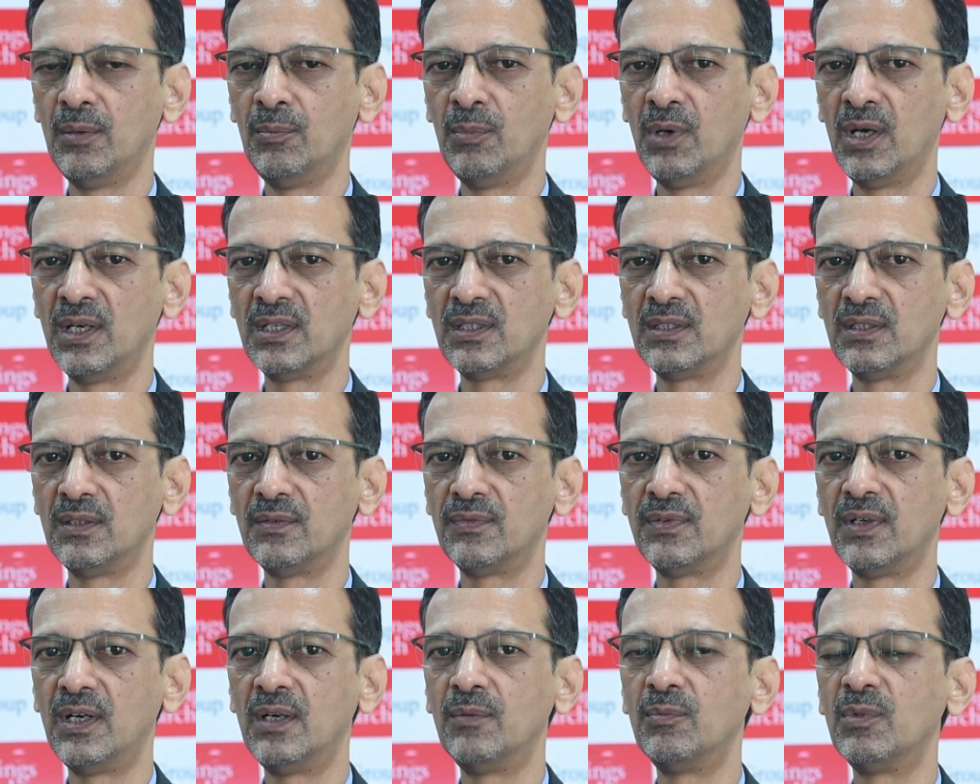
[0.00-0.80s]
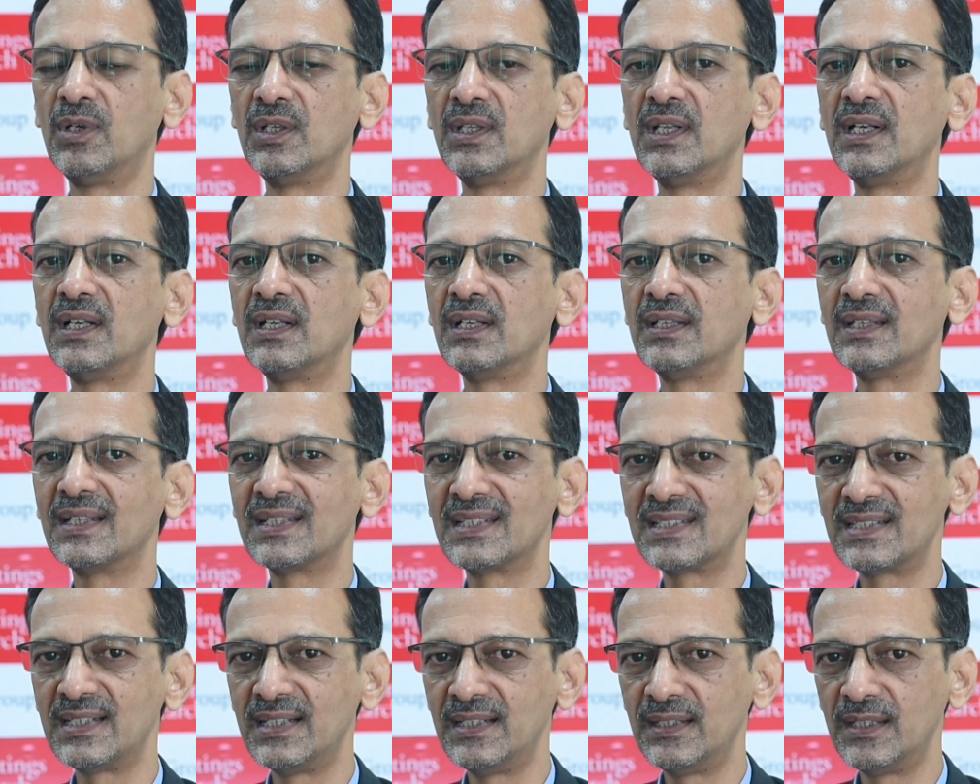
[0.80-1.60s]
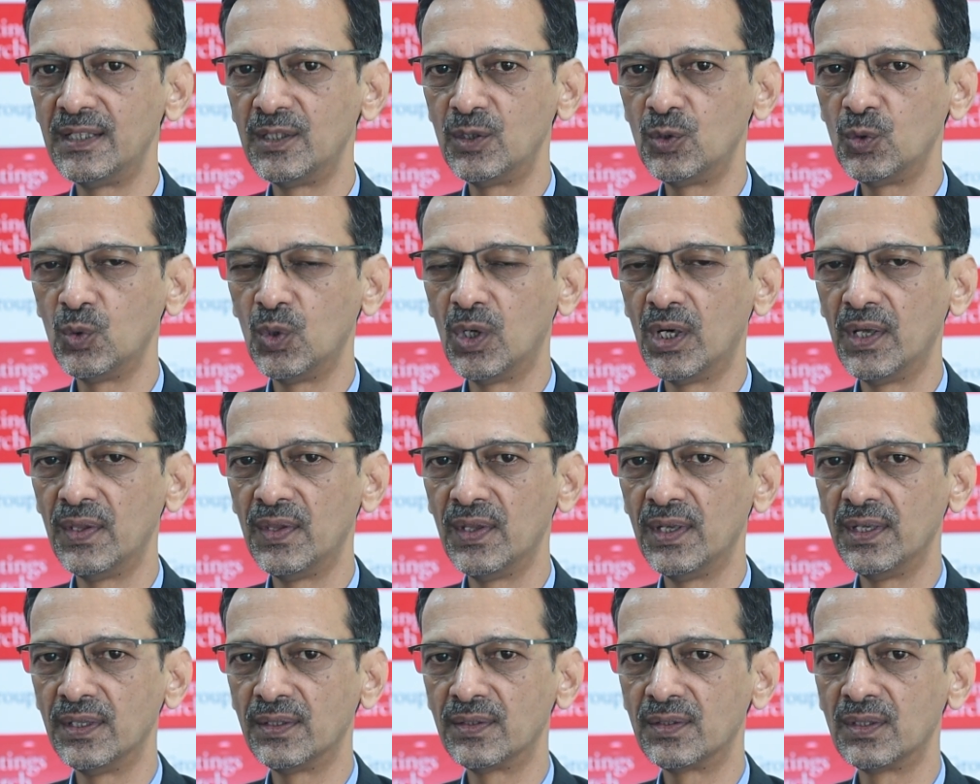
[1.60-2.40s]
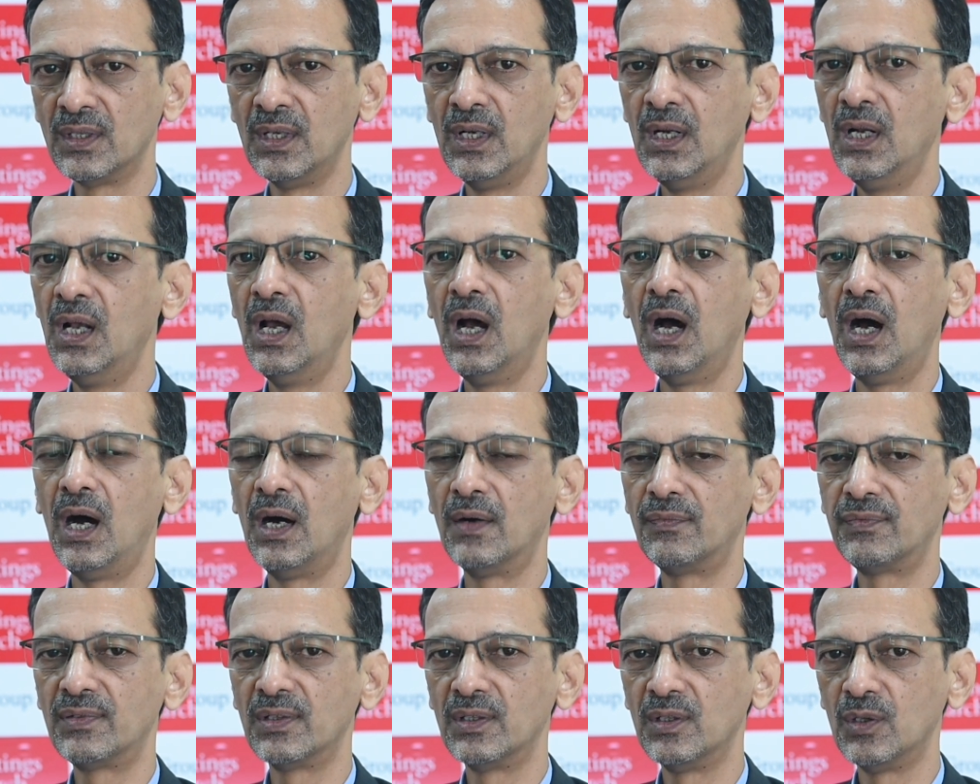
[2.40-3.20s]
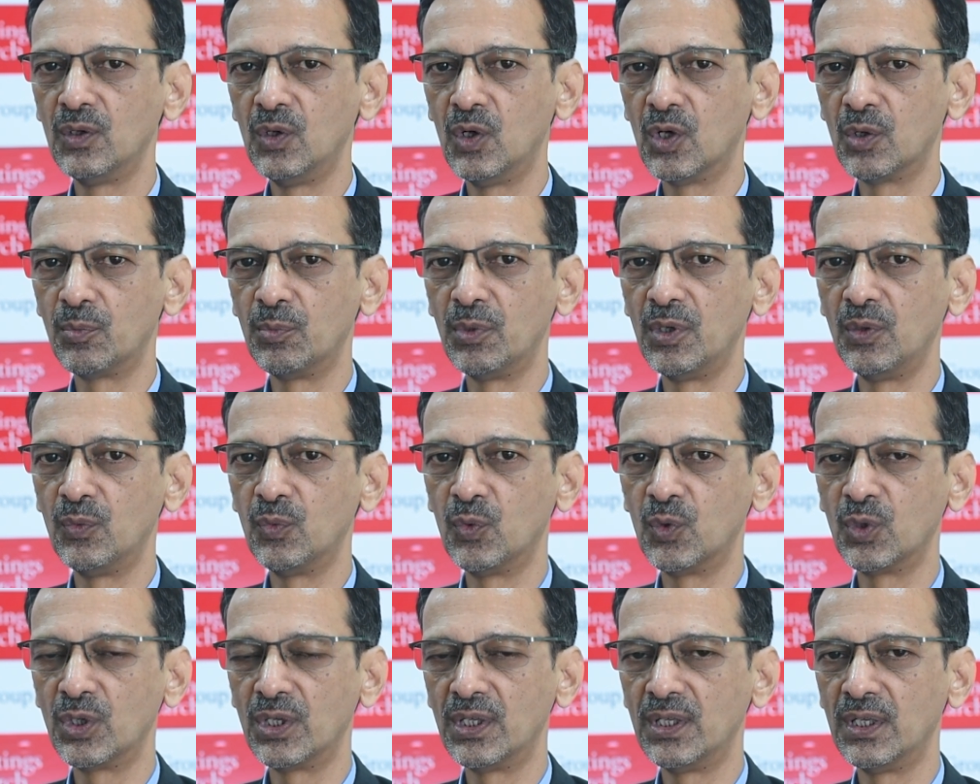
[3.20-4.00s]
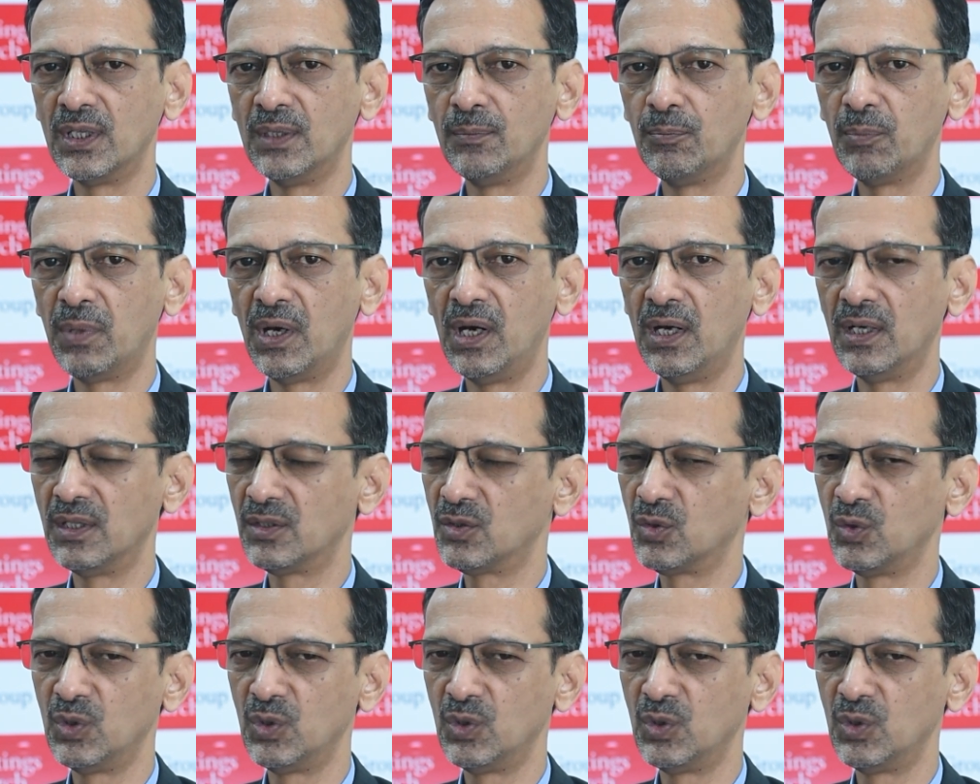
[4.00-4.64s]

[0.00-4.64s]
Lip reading: marginal farmer, that is extended to others after the government voted in power.